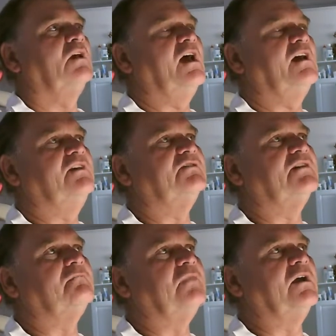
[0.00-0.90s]
and he's
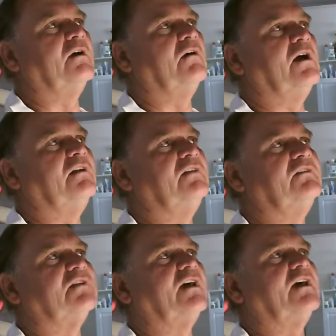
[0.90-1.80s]
up there and
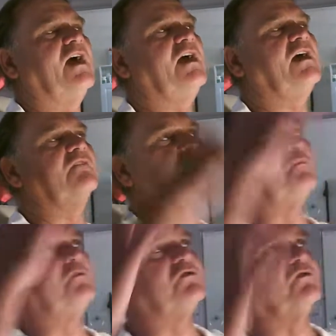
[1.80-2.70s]
he's like hanging
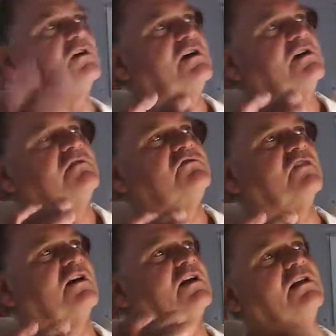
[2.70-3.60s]
from a tree,
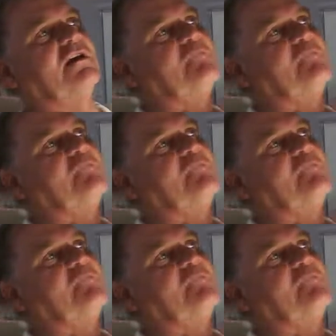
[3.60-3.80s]
trying to climb